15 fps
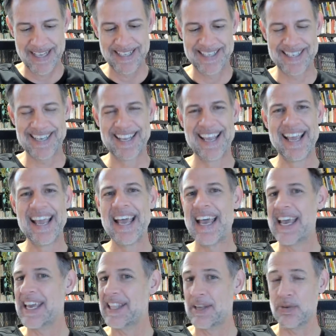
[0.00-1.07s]

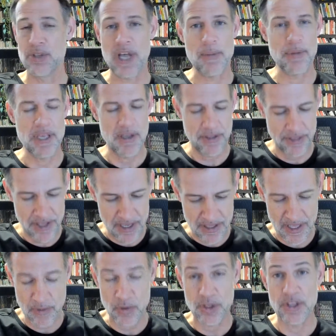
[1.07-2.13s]
And they will not be healthy
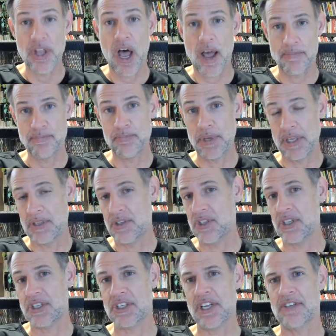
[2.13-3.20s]
and they will not be
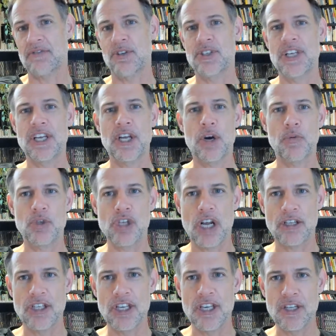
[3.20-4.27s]
successful. Take care. We'll
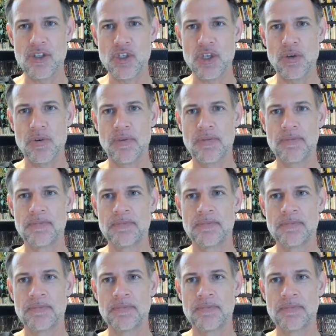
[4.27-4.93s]
talk to you again soon.